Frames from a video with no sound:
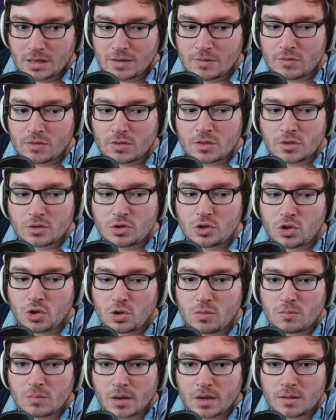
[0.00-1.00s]
Even though
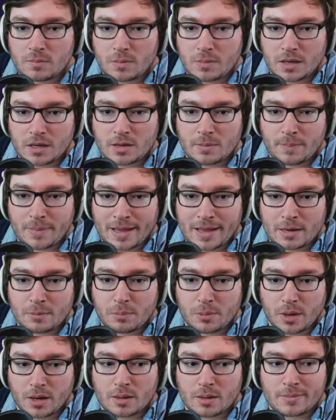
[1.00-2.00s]
you might be in a bad
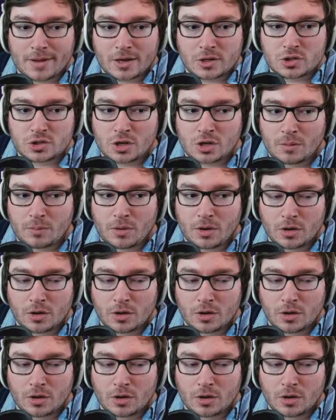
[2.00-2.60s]
blind matchup,